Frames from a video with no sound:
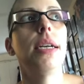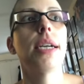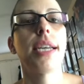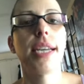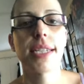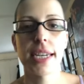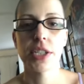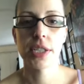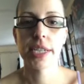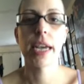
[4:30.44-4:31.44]
he has
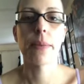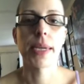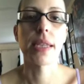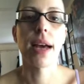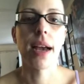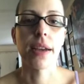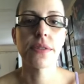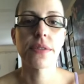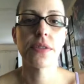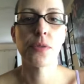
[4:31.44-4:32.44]
actually kept me alive
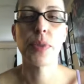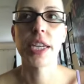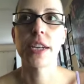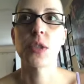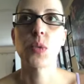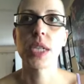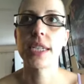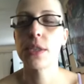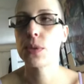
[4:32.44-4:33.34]
because when I did the